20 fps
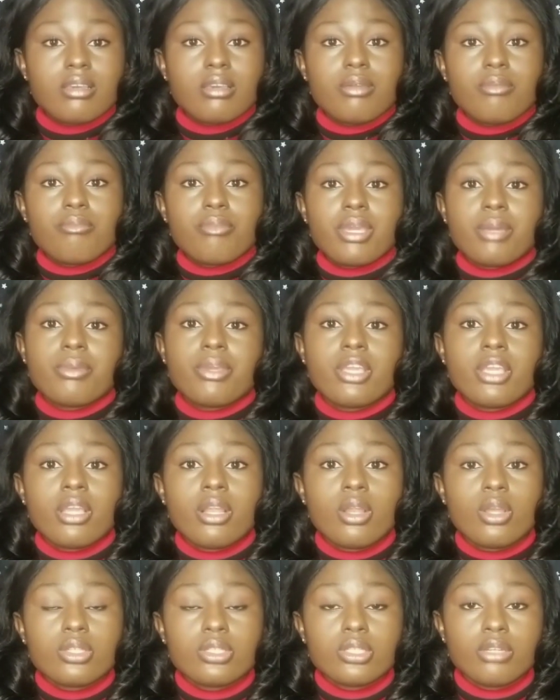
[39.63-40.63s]
maybe a
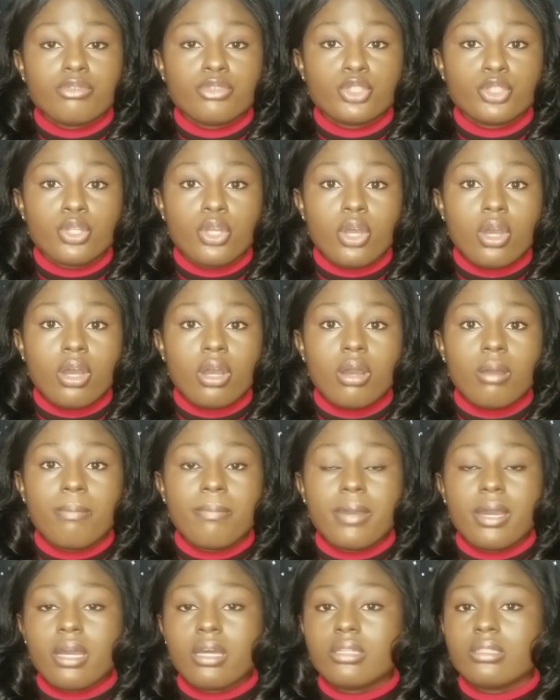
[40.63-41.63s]
loss of job,
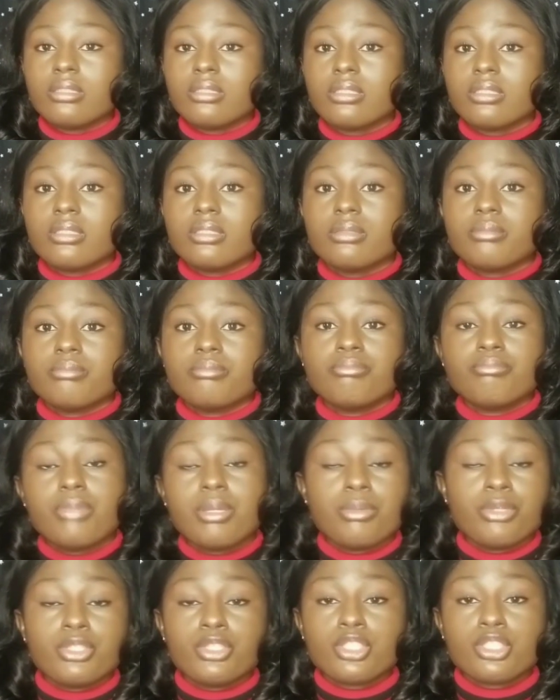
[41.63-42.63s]
and
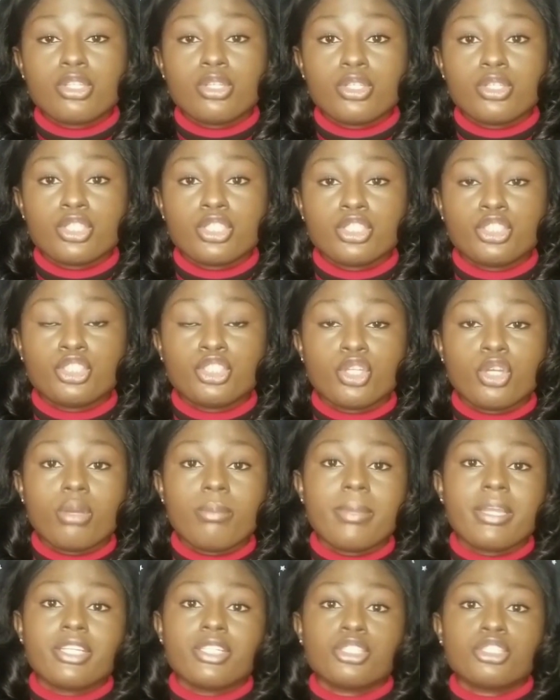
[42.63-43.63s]
maybe you just lost a job
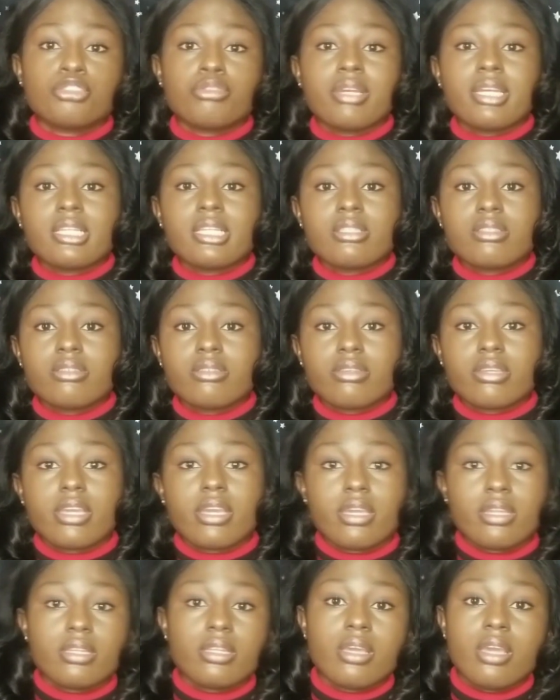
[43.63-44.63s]
and you're trying to
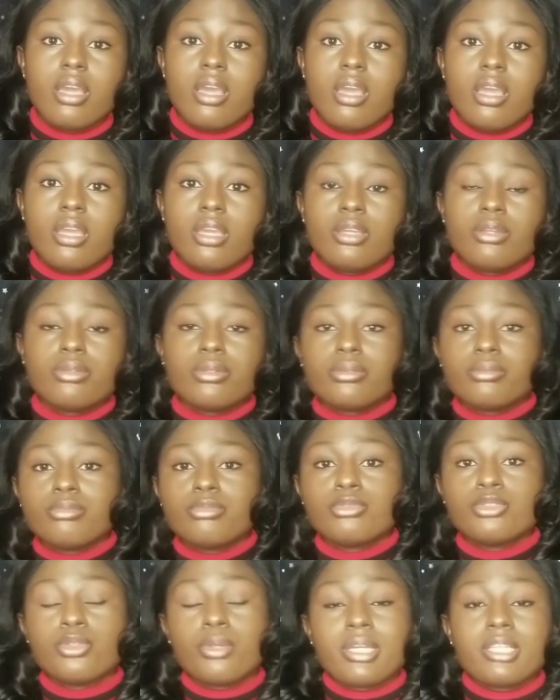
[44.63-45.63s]
get,
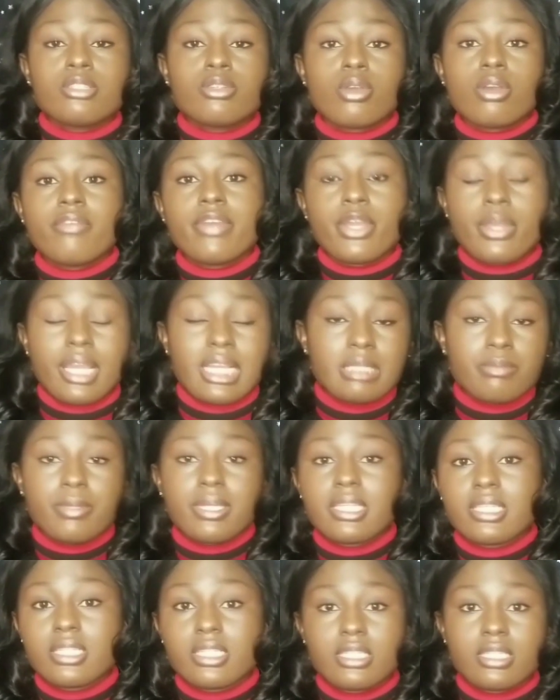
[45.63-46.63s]
trying to cover your
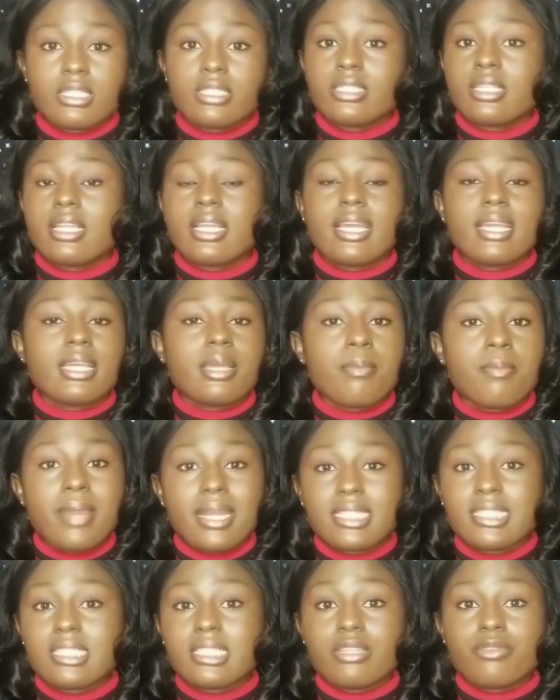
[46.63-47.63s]
expenses and like
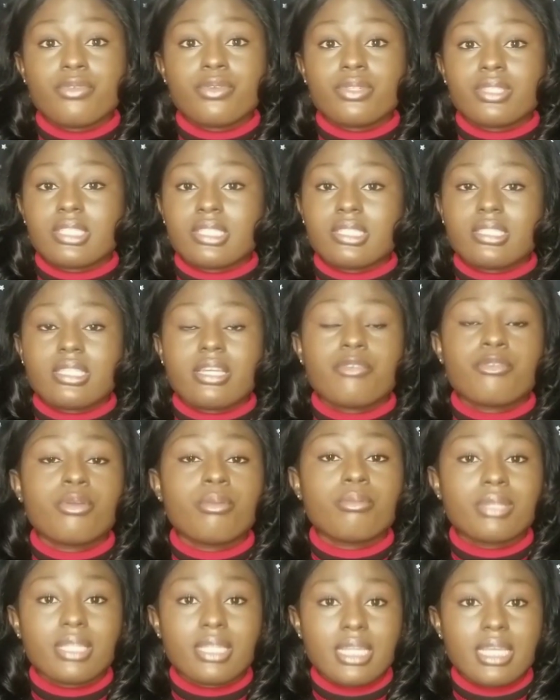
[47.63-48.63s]
emergency funds is there. From
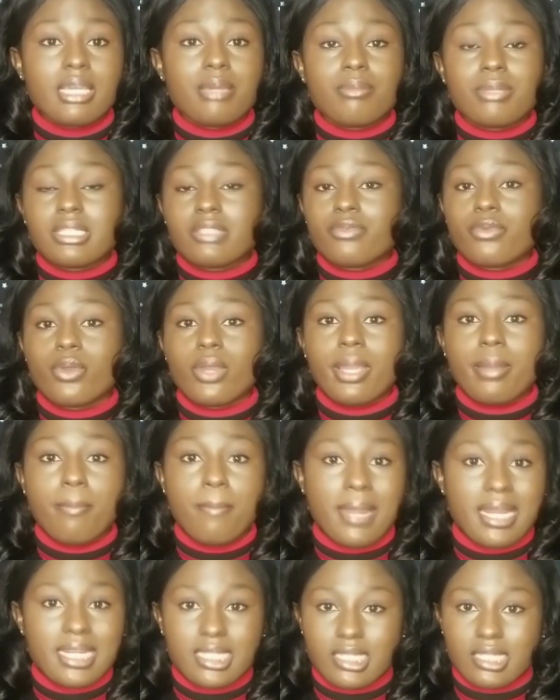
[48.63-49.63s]
the name, it's for
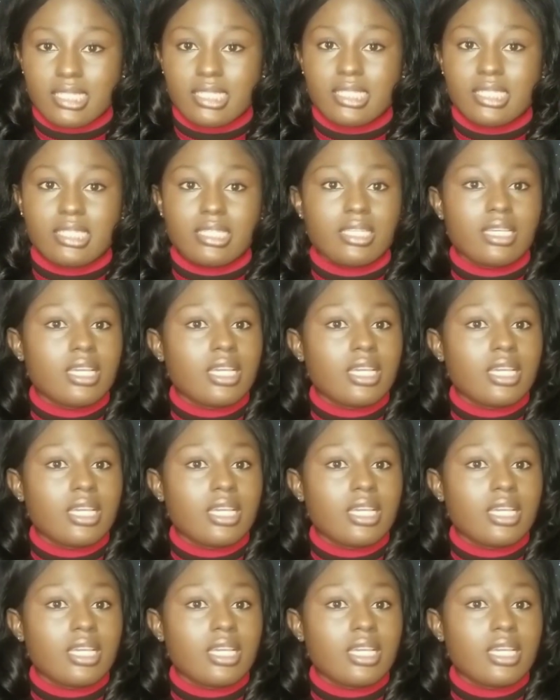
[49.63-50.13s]
emergency.